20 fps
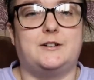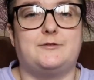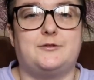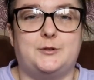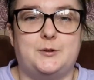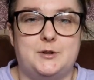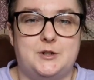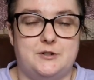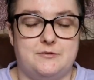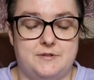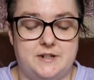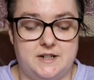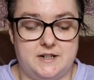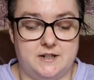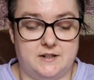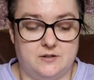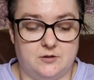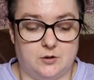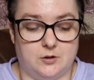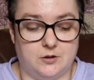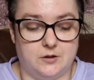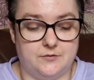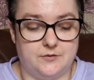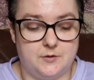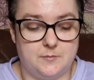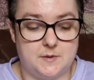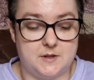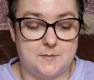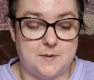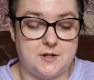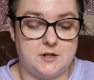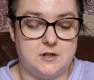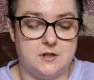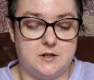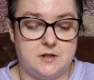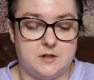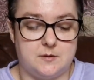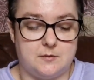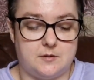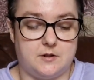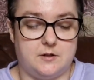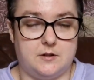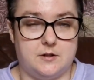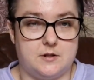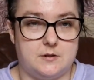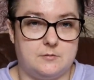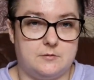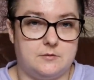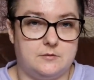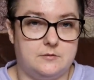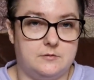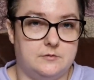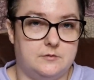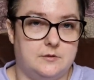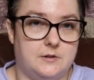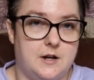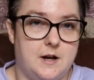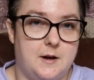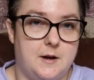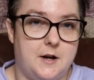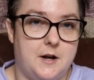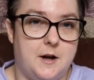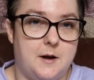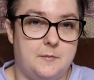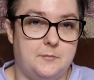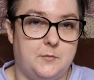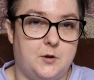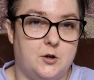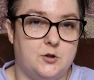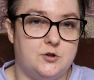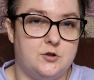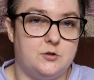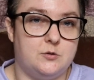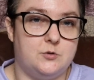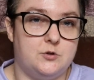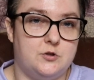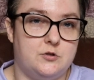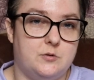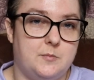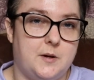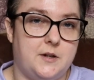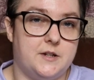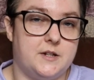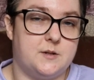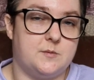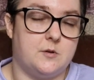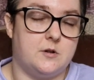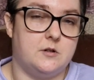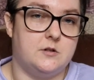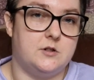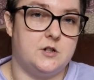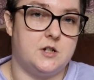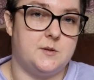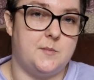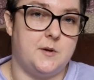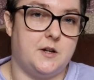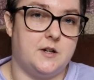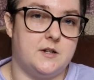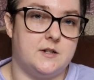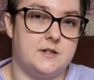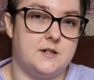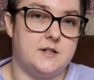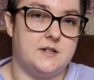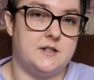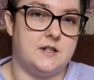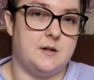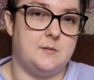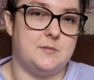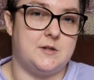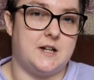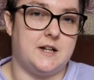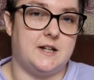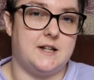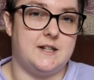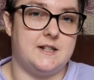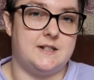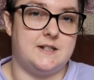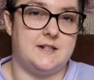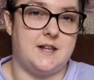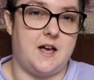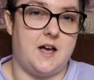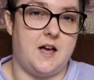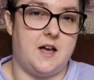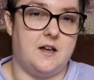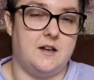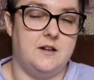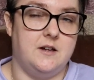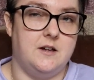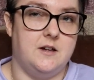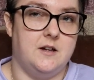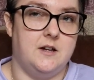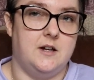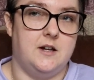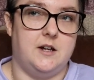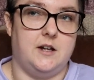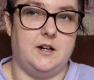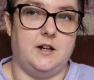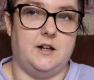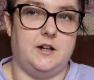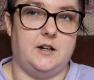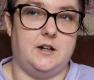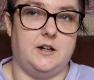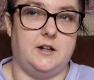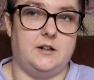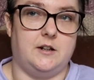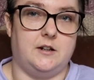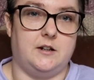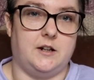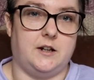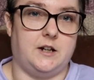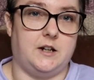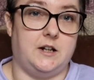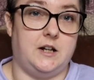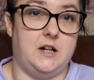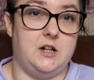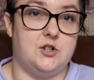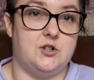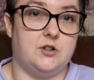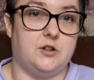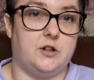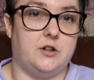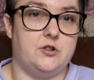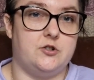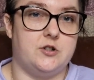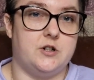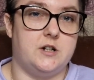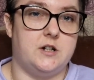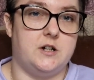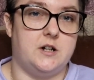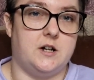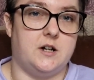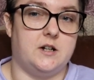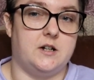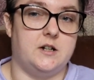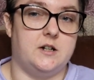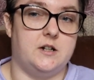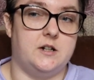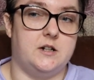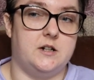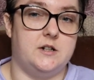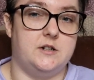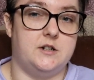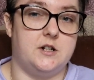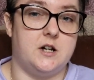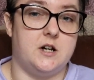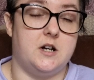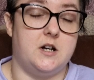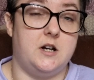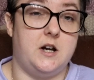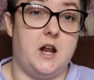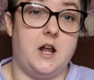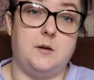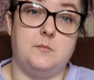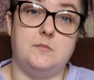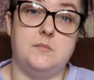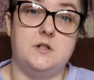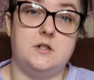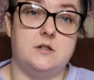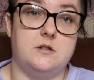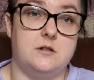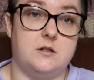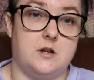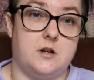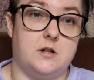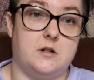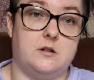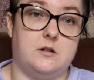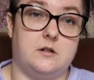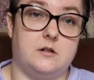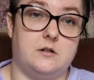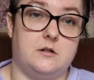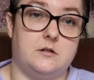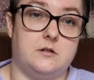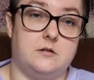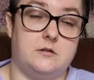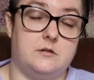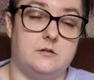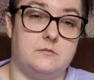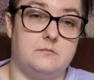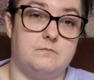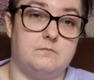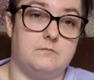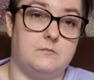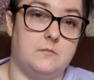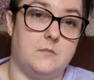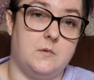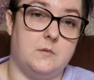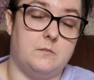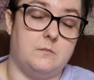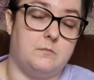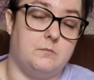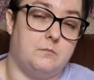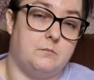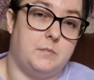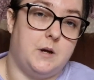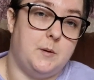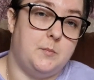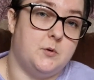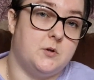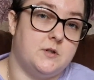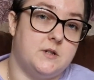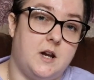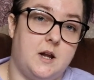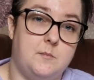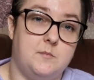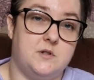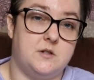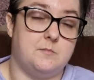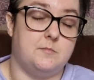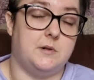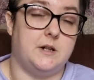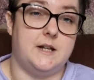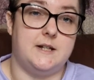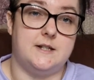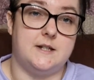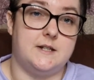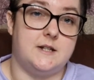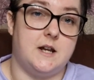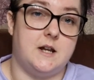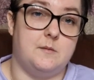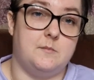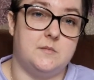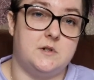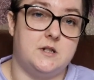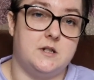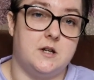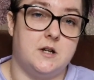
forward to reading all of them, especially this one and this one. I'm not sure about this one, just because it seems like it's set in like an Asian country, and names and people's names, places names,